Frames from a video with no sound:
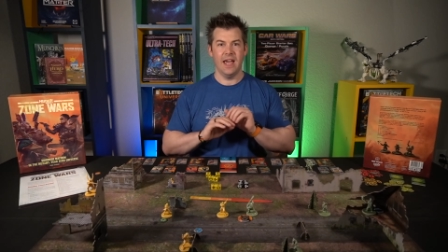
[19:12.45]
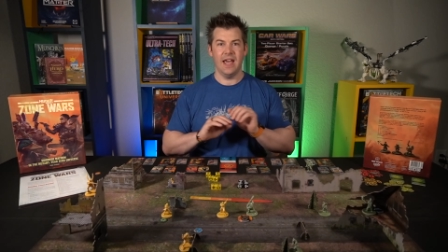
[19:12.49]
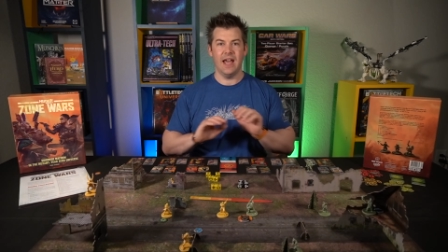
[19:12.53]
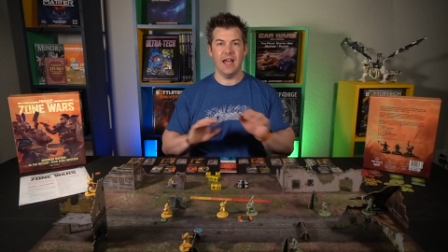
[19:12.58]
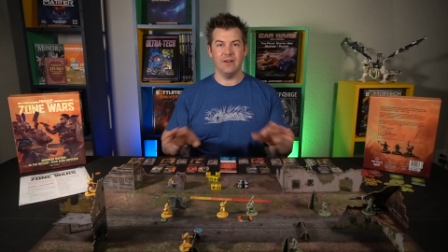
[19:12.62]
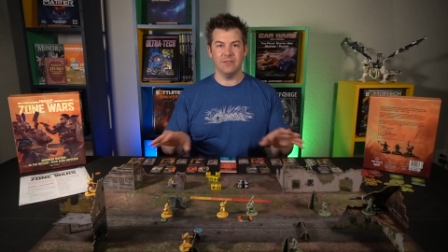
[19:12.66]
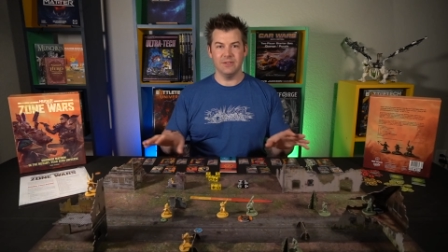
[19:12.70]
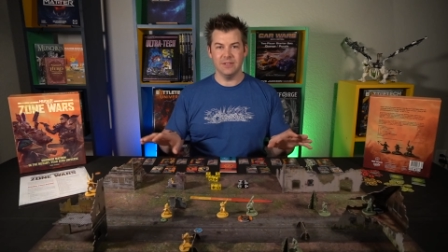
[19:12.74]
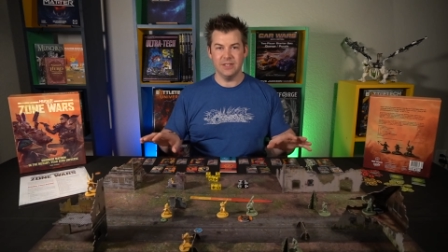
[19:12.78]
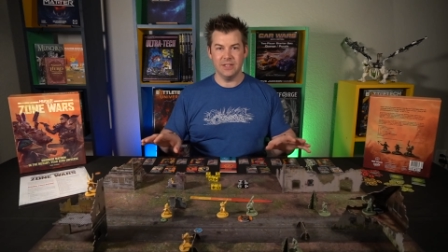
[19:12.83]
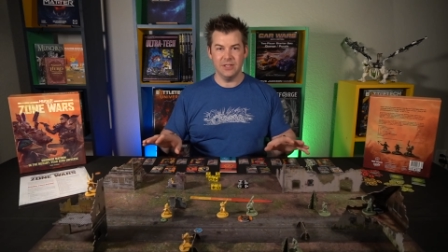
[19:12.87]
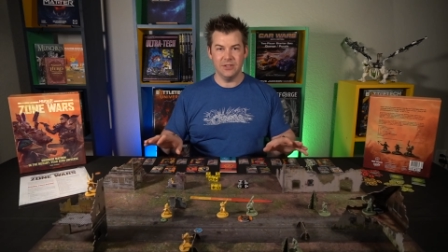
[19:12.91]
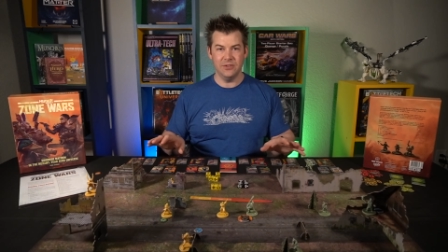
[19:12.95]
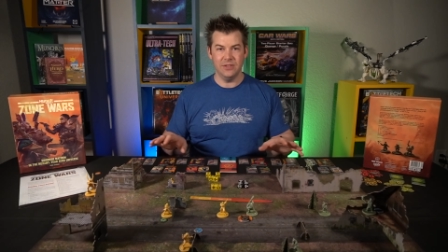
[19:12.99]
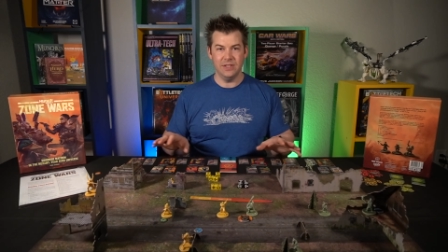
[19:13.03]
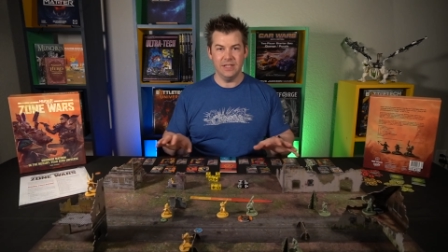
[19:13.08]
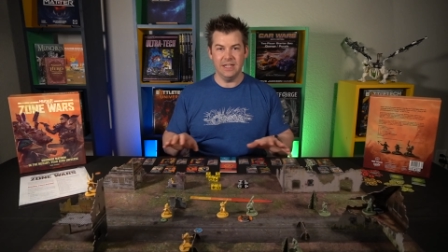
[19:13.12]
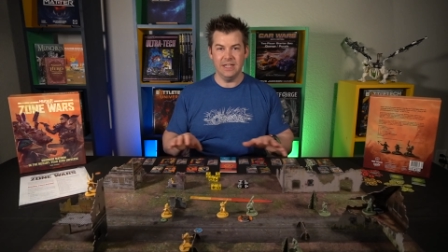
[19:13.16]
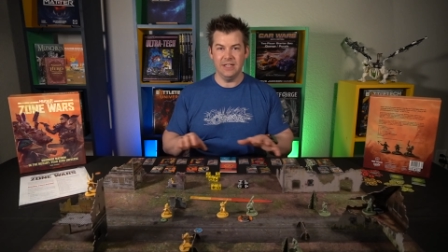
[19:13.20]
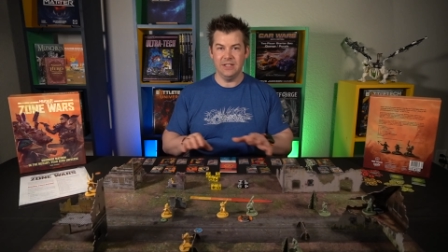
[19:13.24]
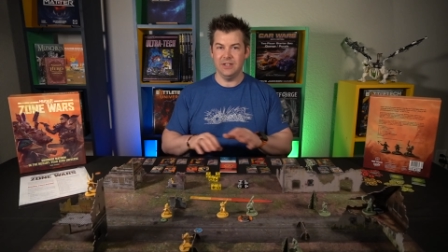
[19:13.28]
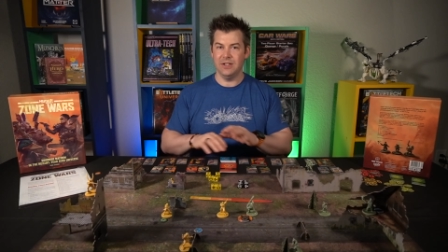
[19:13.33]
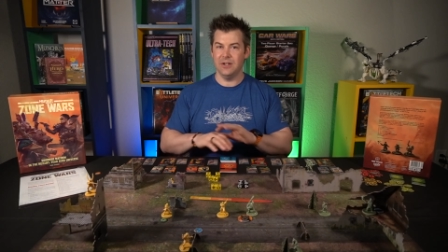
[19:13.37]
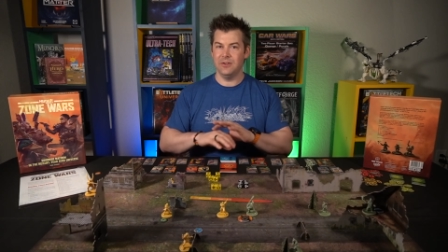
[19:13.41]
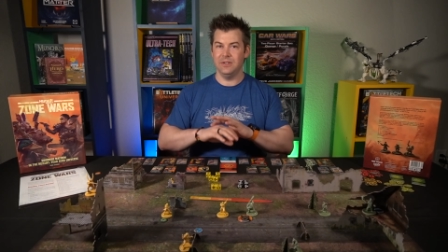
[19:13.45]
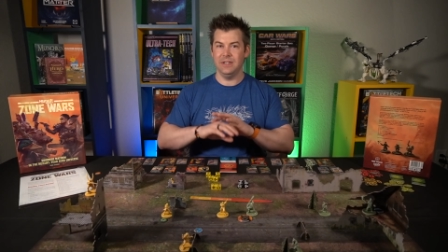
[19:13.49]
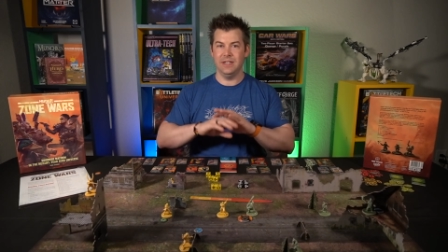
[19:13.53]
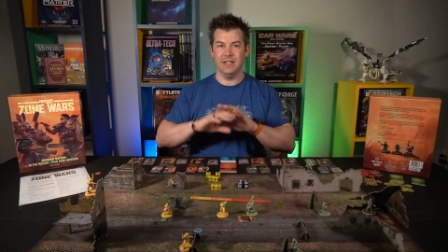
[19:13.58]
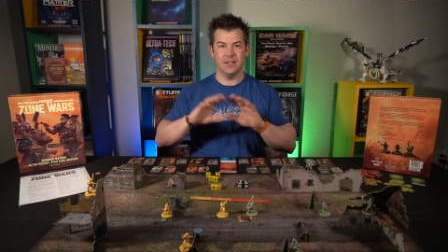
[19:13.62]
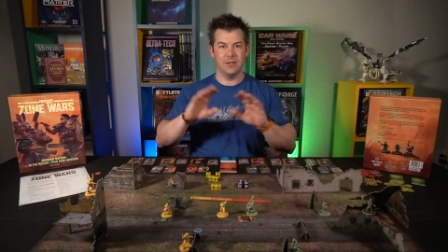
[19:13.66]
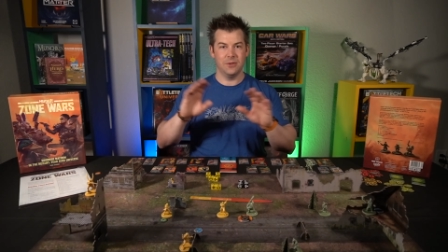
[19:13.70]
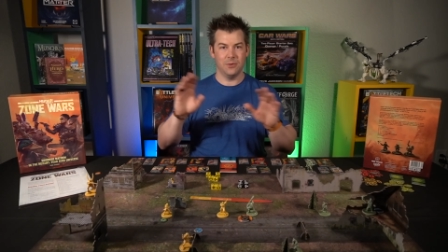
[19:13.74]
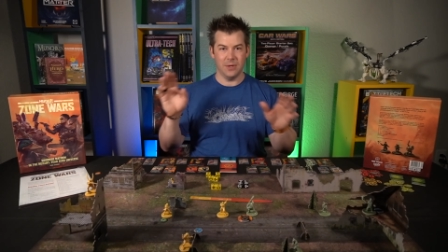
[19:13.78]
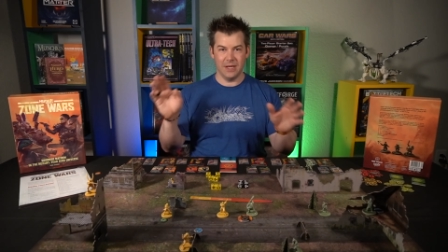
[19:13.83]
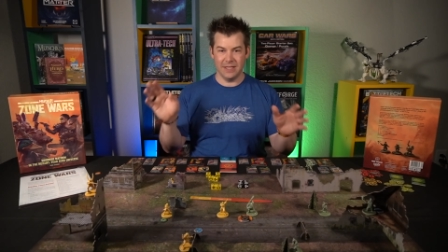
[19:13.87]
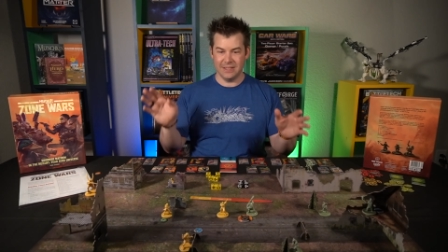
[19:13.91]
everything you need. You don't need to
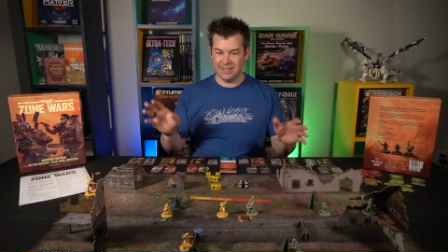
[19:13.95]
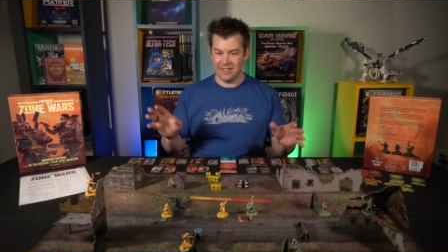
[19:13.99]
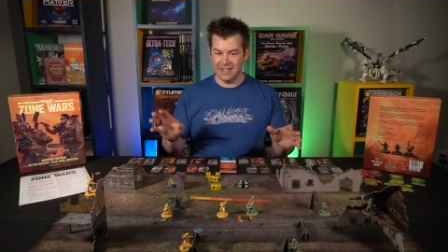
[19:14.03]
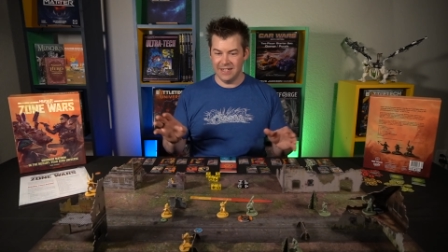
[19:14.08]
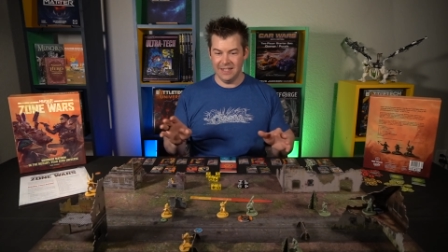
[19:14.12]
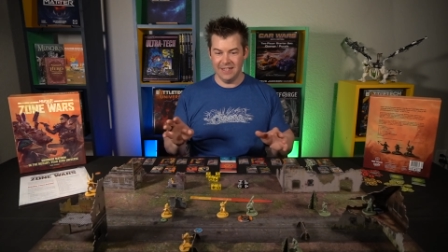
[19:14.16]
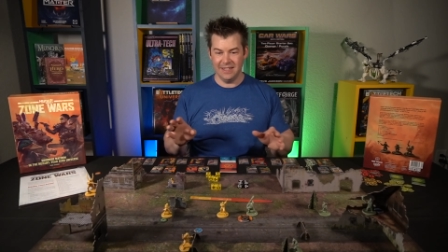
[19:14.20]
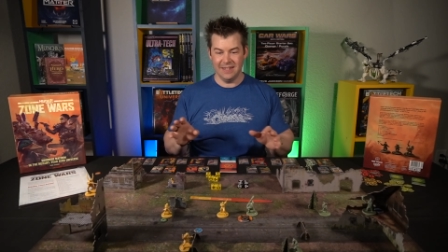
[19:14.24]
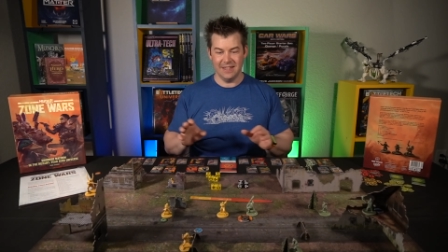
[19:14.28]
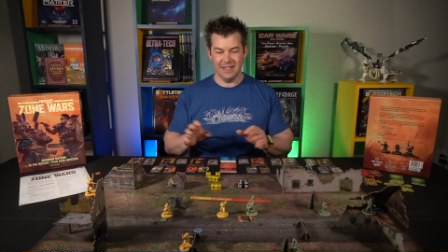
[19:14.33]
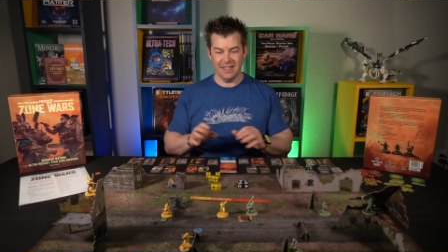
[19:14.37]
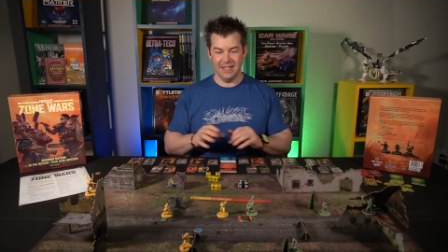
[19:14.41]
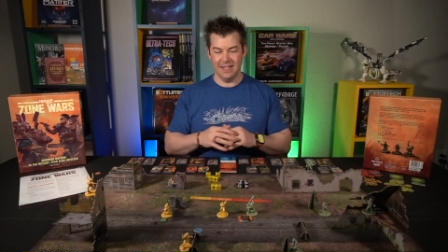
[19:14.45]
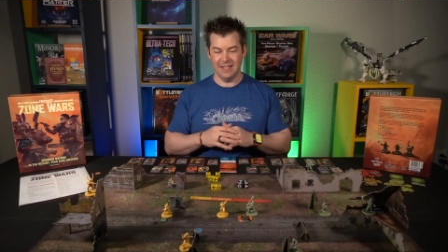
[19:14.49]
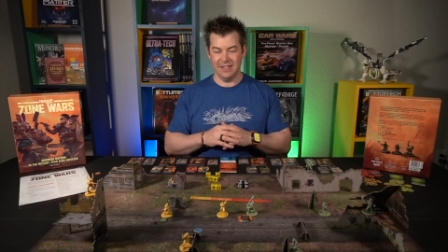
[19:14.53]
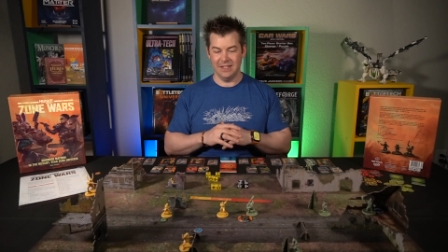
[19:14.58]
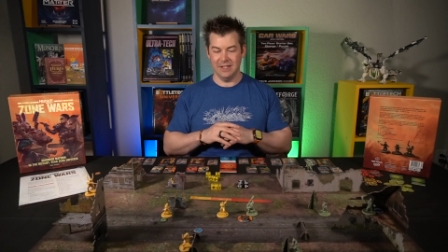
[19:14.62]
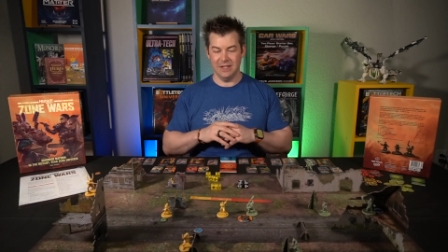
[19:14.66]
question anything.